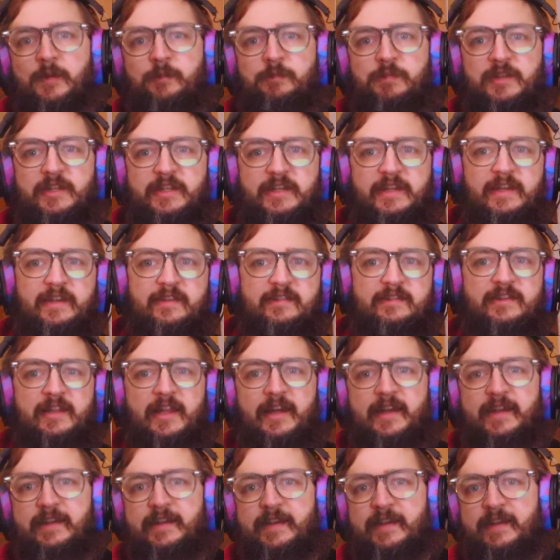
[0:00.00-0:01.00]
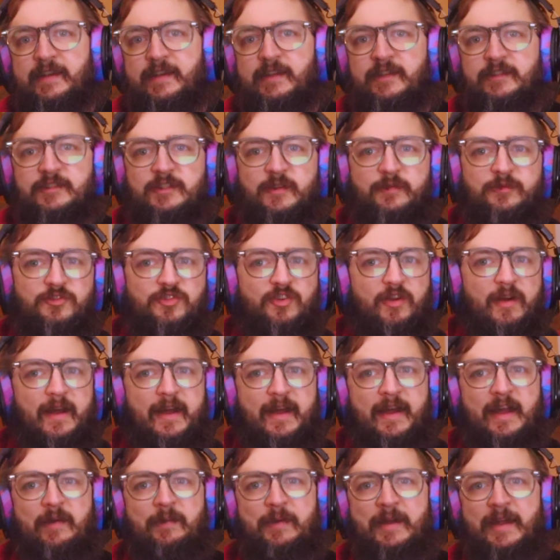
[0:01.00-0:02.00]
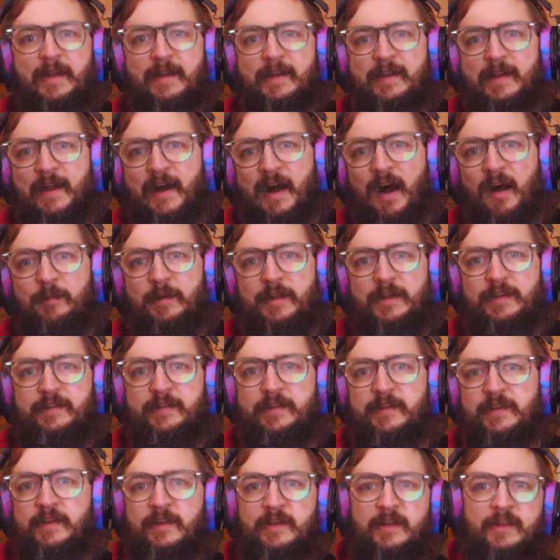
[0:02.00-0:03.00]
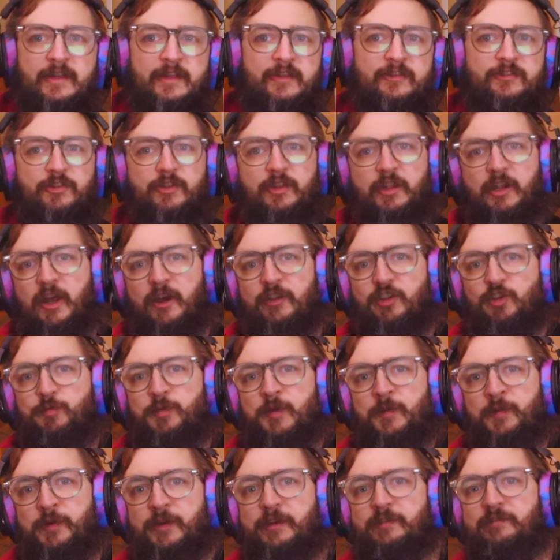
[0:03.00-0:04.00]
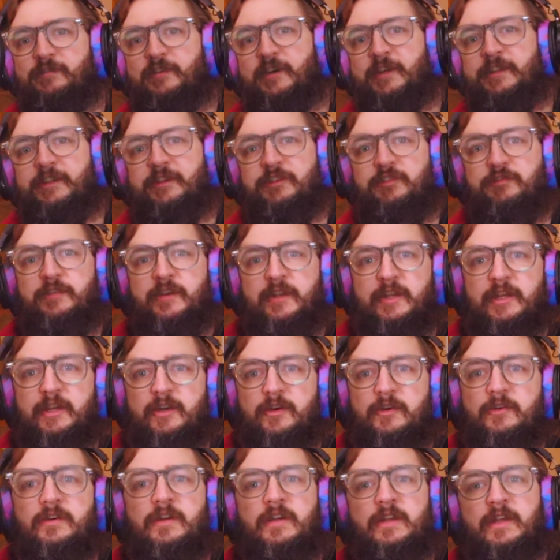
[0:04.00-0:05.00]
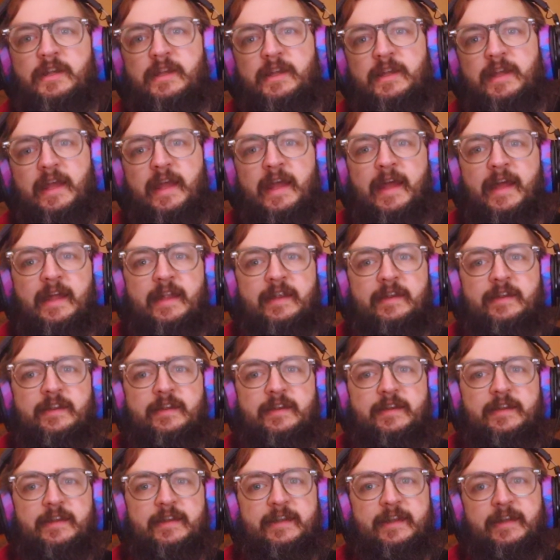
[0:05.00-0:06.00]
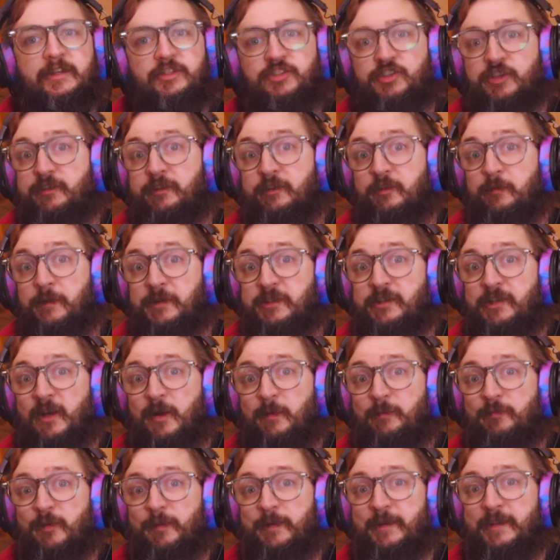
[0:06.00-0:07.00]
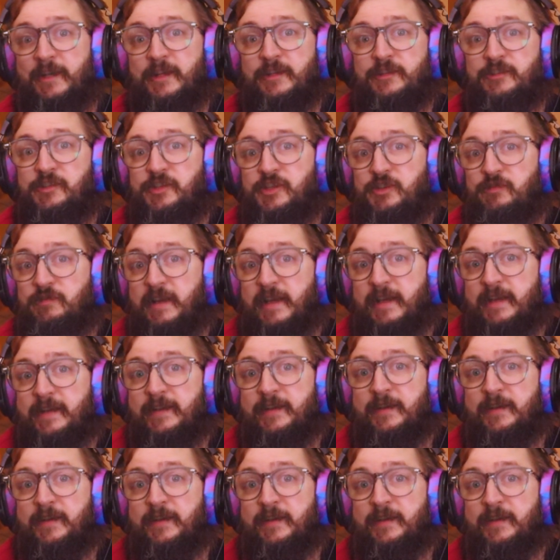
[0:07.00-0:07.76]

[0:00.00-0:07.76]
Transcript: please like, subscribe, comment, so that other people can find this video and get just as much help from it as you did.